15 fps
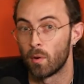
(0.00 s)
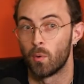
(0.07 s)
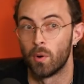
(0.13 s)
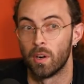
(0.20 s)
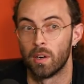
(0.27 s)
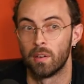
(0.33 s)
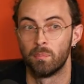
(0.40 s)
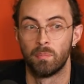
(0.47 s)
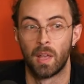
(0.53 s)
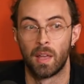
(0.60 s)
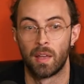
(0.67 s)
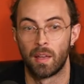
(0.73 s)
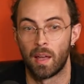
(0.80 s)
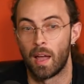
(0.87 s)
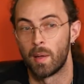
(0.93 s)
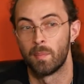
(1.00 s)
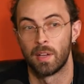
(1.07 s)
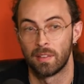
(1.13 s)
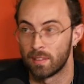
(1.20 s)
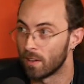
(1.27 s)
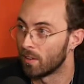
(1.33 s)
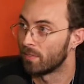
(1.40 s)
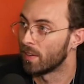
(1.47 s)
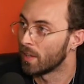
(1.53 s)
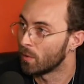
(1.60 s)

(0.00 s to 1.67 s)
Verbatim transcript: or I myself